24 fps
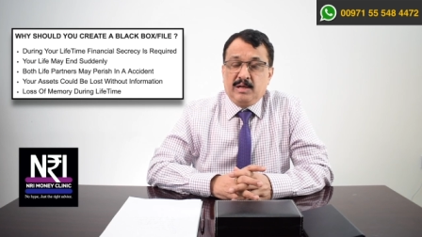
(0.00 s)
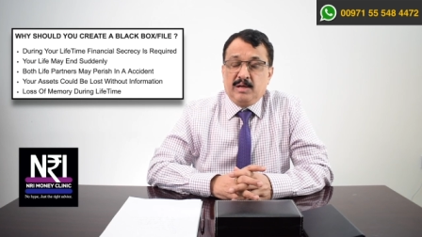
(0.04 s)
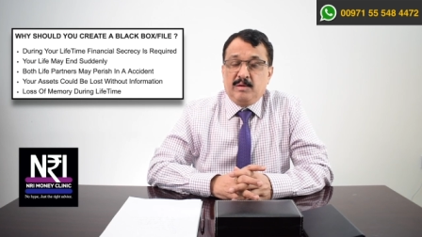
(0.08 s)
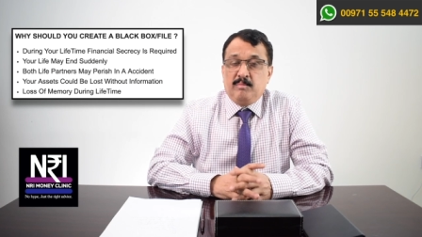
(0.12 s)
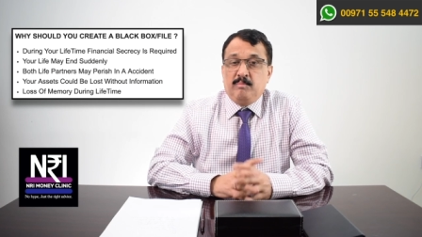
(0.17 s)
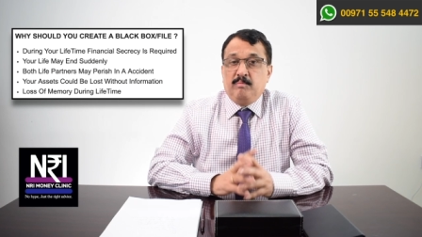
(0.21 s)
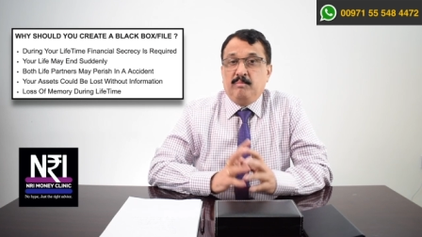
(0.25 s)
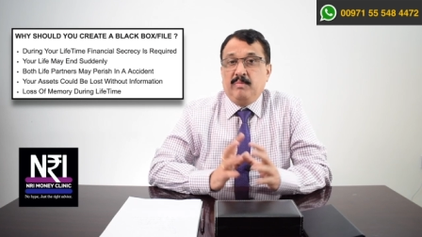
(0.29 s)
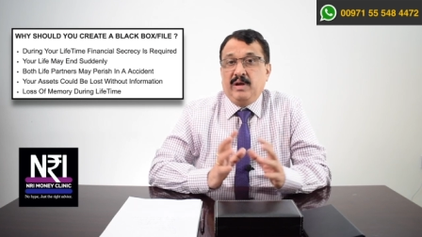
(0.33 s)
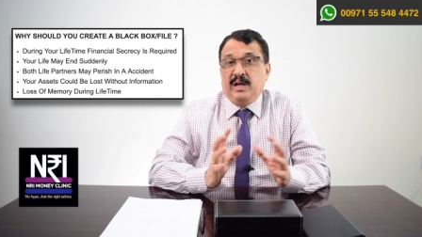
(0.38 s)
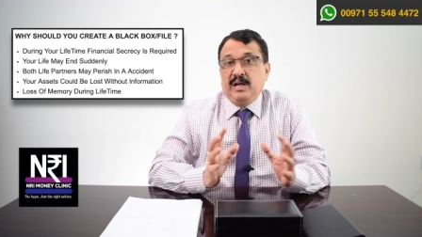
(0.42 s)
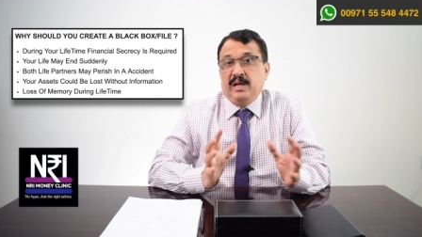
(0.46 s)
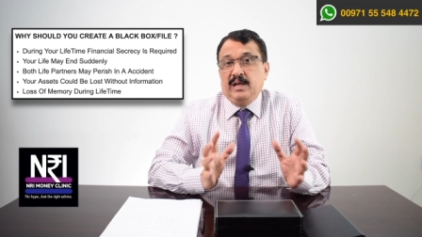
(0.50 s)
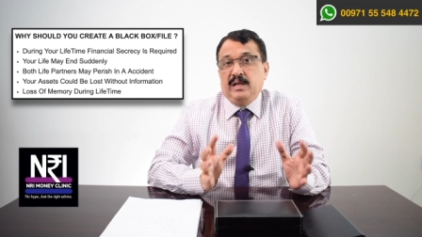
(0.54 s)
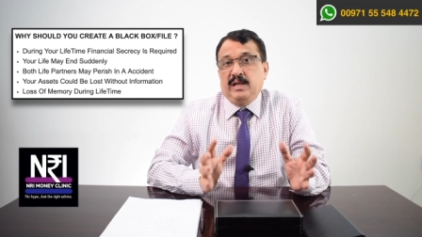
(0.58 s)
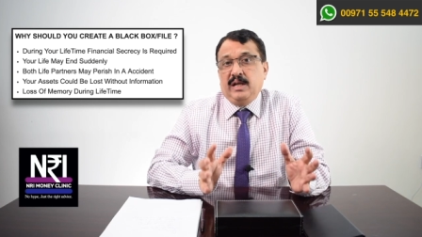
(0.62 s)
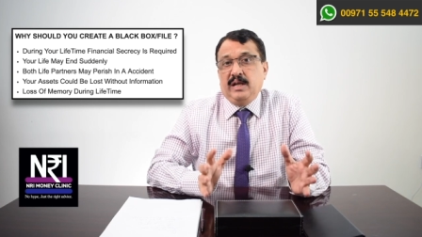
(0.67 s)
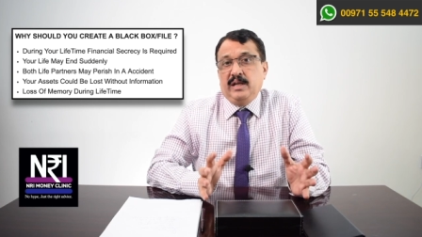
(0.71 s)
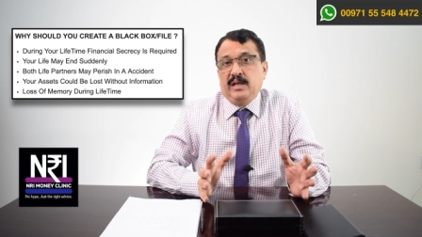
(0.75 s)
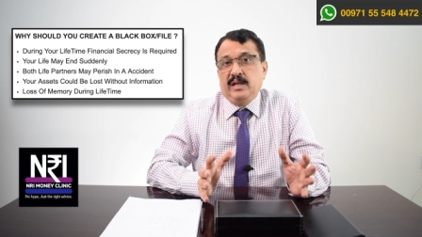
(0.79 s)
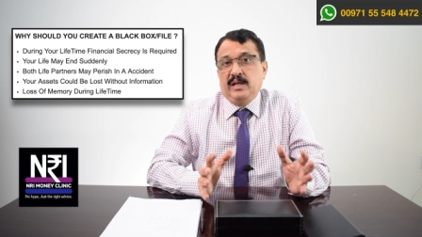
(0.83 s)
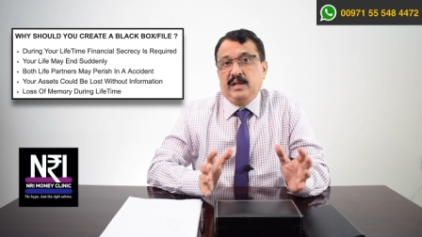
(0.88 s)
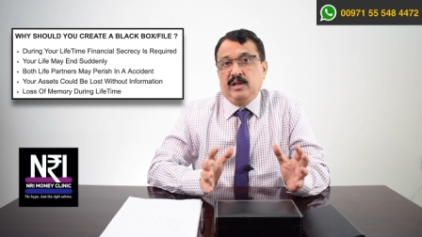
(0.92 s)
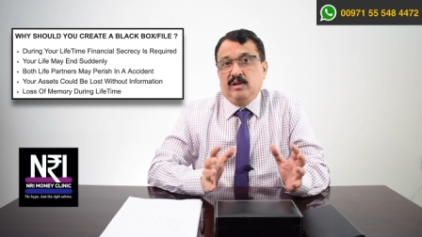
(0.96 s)

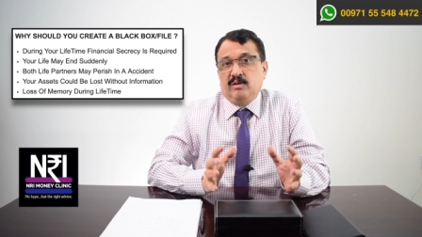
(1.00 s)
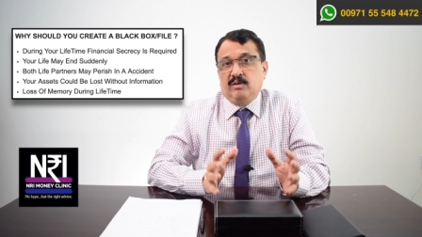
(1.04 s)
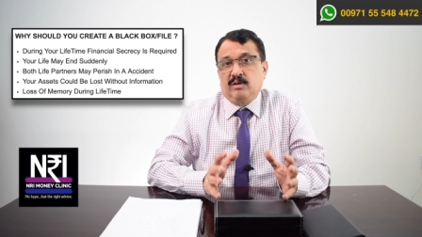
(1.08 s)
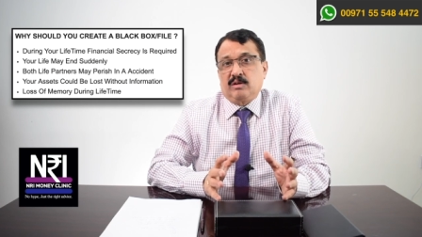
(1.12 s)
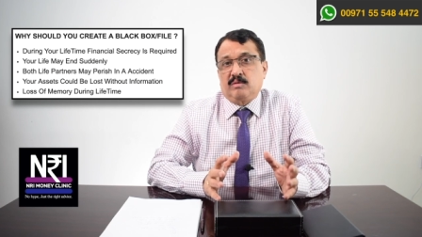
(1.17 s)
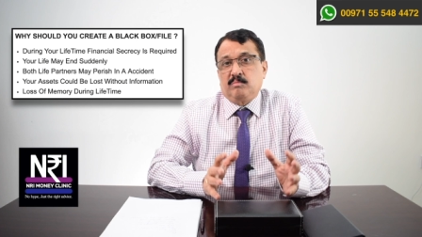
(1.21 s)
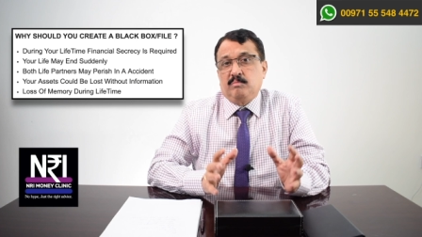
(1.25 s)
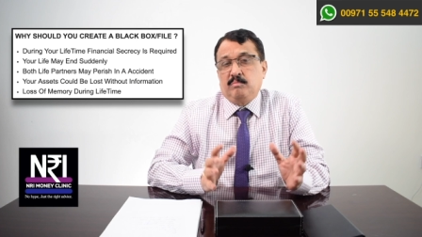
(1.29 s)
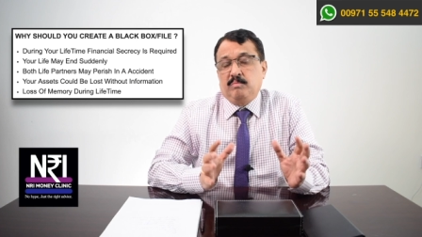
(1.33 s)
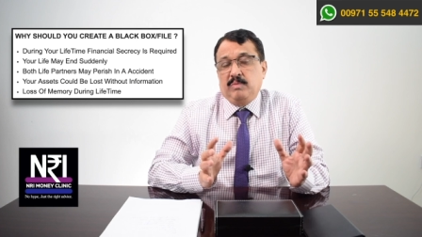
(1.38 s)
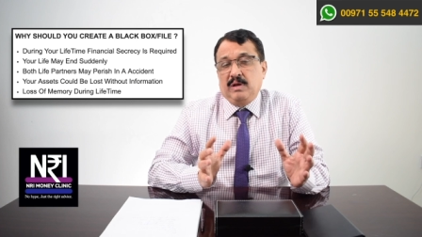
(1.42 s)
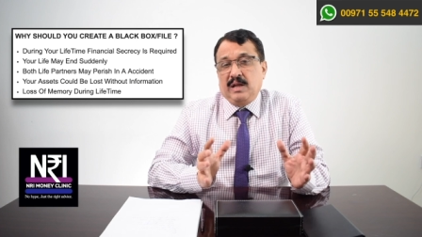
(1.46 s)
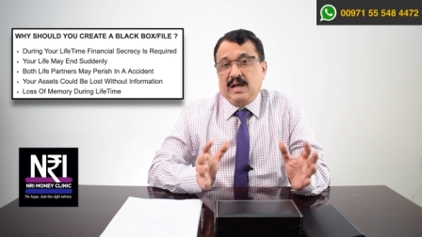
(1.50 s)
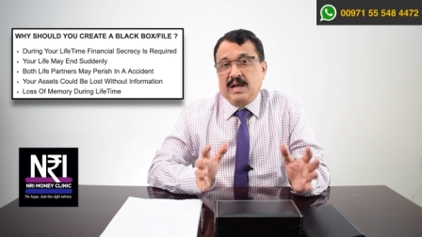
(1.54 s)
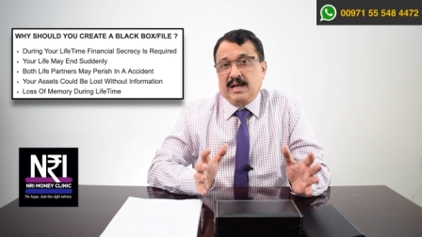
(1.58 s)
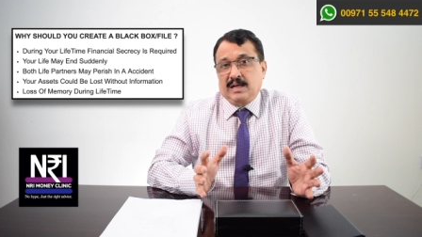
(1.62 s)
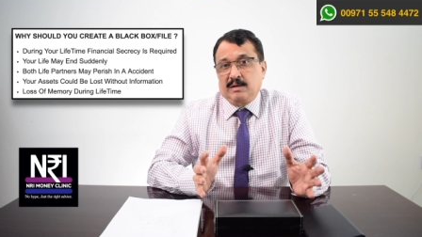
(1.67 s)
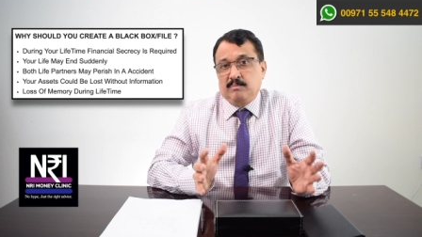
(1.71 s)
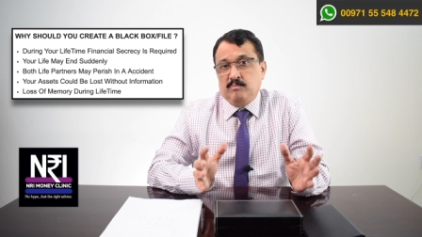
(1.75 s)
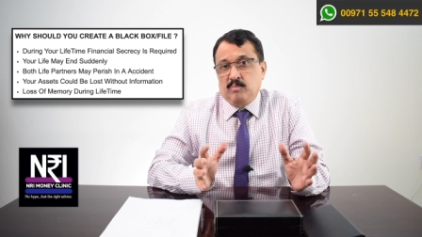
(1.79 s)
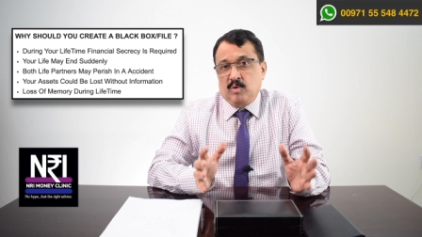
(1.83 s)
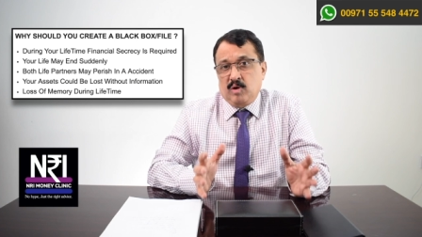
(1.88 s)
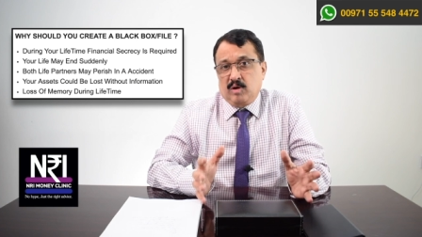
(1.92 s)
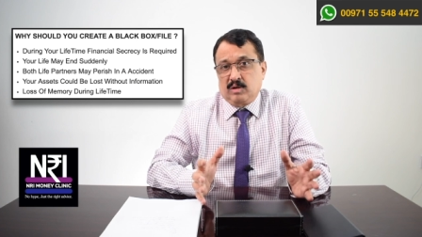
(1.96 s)
maintaining your
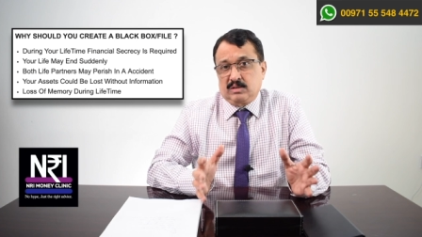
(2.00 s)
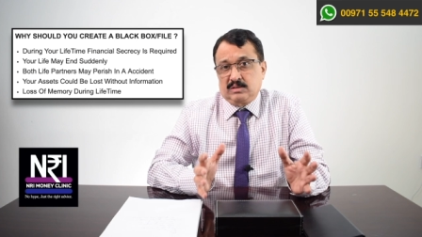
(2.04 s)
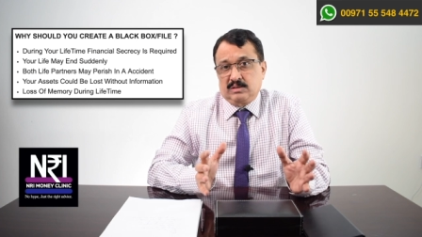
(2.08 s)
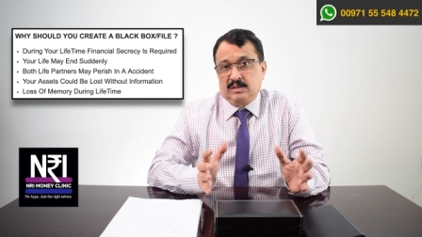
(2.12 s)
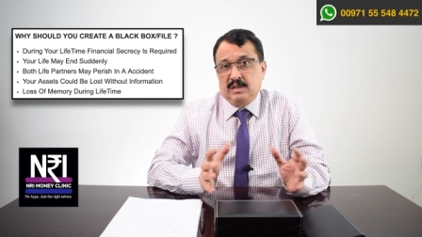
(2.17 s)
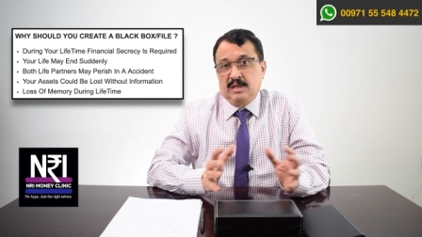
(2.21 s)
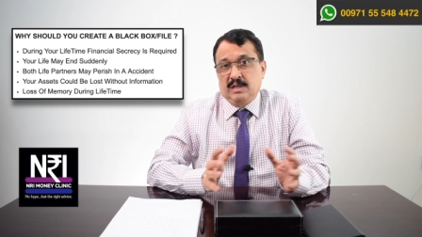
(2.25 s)
black box.